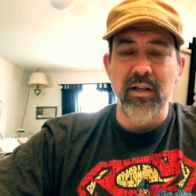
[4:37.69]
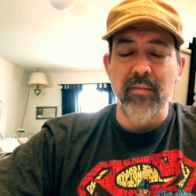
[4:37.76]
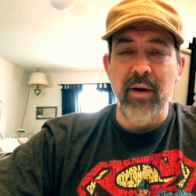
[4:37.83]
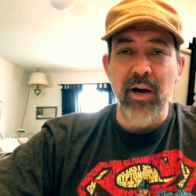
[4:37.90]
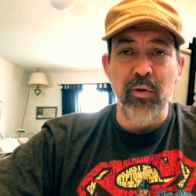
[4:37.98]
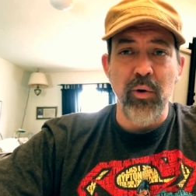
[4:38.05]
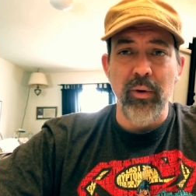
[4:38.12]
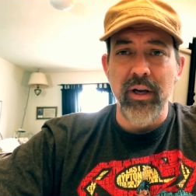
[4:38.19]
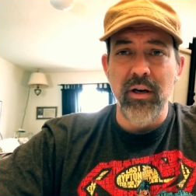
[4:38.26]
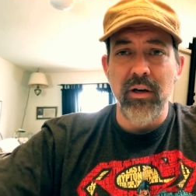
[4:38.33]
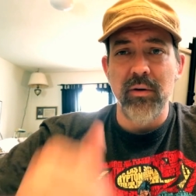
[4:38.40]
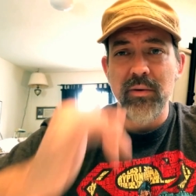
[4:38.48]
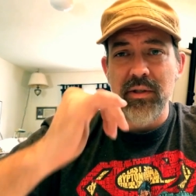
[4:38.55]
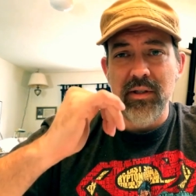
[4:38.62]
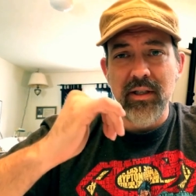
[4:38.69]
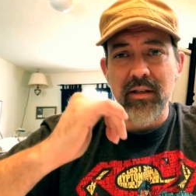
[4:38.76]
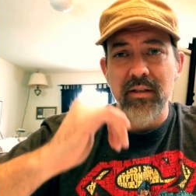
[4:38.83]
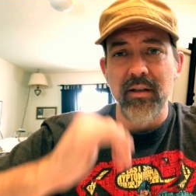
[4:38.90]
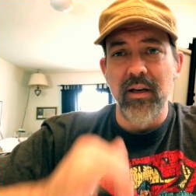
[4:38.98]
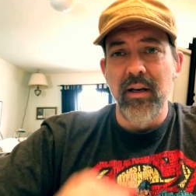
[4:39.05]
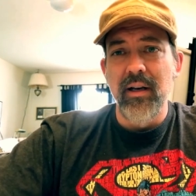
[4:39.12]
Uh, Michael Wieringo was
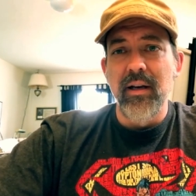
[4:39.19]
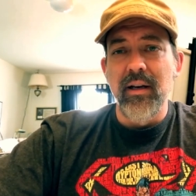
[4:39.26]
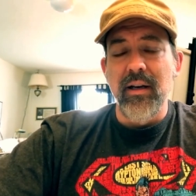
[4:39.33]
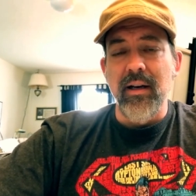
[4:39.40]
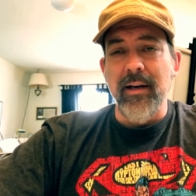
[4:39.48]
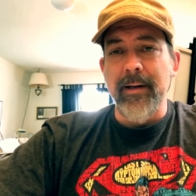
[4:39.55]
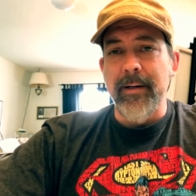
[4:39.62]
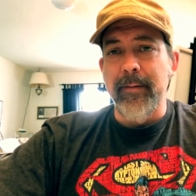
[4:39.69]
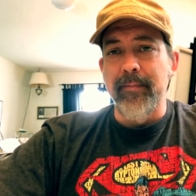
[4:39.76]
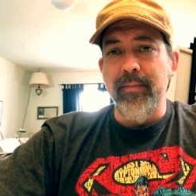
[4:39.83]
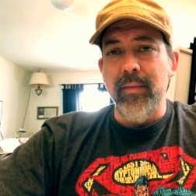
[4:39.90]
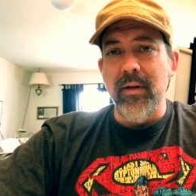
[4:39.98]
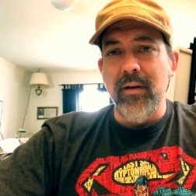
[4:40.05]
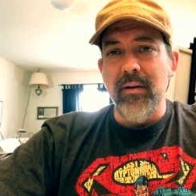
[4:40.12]
in um,